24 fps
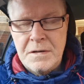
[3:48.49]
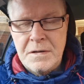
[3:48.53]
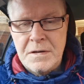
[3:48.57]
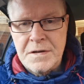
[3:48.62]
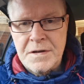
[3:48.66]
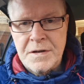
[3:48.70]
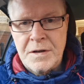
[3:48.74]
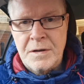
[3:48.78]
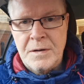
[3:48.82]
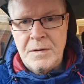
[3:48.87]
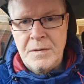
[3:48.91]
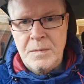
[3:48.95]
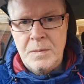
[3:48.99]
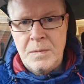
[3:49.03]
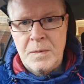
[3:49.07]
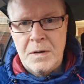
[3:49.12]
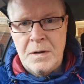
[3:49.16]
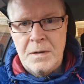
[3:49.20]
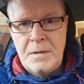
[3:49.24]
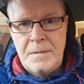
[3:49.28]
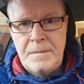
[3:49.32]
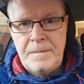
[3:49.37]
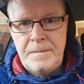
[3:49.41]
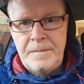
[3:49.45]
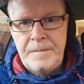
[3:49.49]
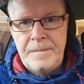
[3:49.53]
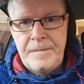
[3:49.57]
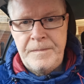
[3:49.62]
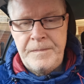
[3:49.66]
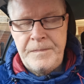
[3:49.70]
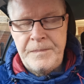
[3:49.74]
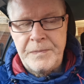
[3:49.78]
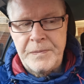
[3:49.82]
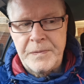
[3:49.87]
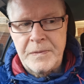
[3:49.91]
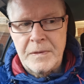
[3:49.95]
So um,
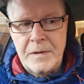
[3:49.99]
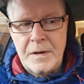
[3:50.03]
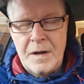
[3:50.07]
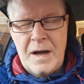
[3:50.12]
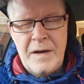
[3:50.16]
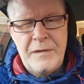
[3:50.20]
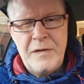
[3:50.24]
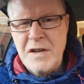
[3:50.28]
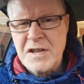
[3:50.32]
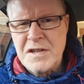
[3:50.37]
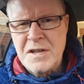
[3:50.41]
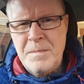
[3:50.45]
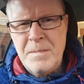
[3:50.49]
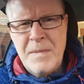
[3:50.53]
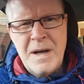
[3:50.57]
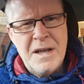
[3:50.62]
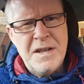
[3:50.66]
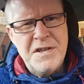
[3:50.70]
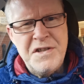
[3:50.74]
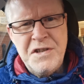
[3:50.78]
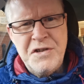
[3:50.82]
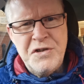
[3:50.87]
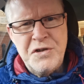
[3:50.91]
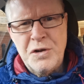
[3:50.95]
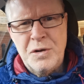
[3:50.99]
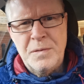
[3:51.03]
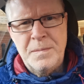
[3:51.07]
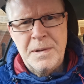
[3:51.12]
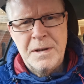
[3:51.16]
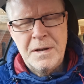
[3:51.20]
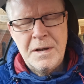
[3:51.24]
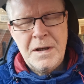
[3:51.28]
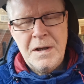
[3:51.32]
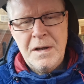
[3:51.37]
I have this amazing job,